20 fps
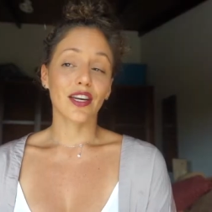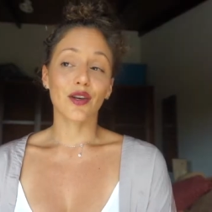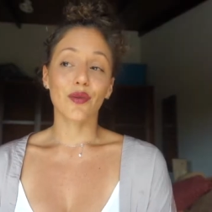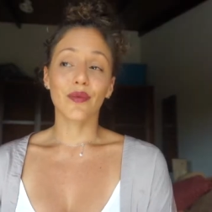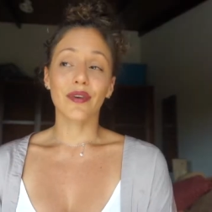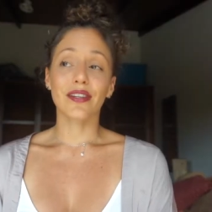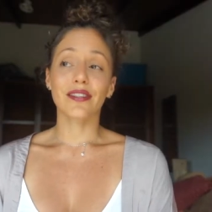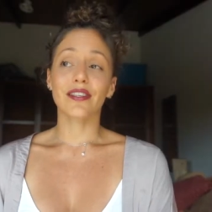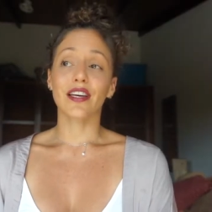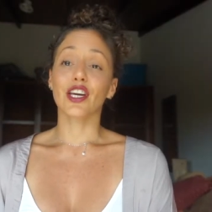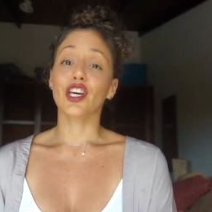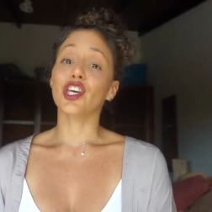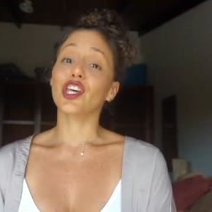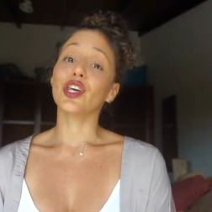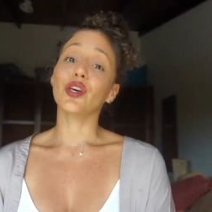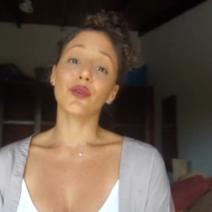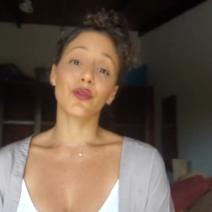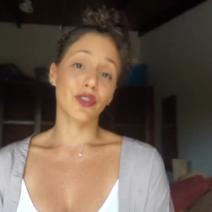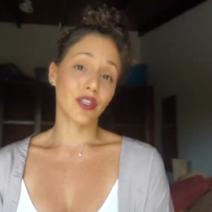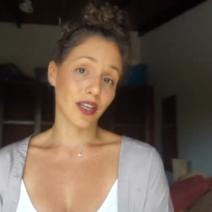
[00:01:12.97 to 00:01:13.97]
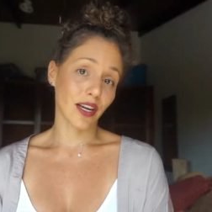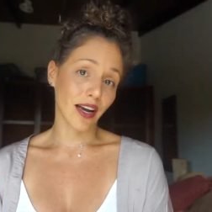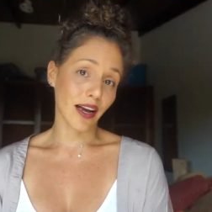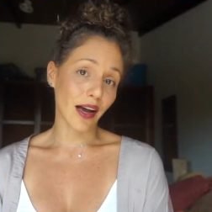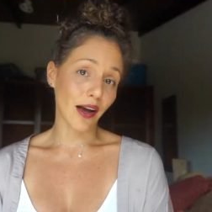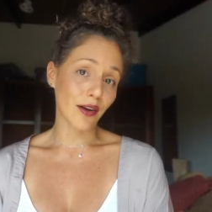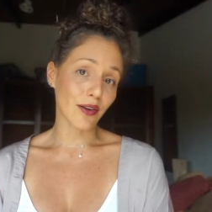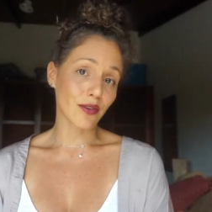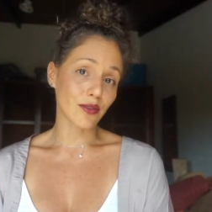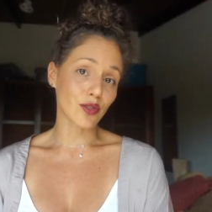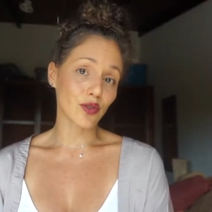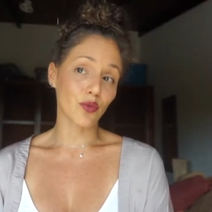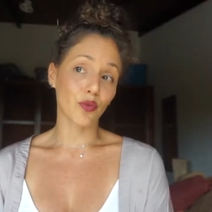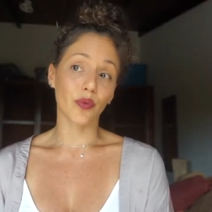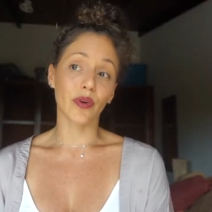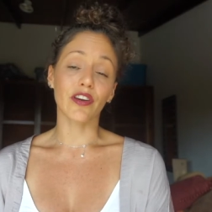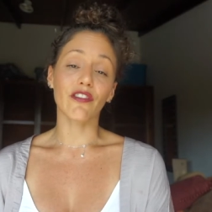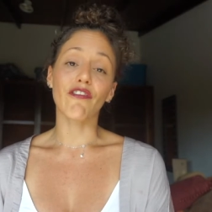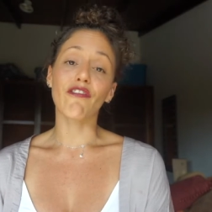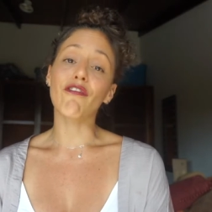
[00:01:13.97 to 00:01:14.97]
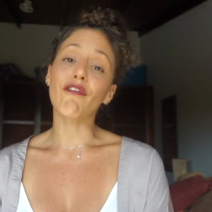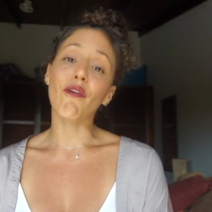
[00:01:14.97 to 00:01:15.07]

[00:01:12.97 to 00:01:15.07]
it was a huge house with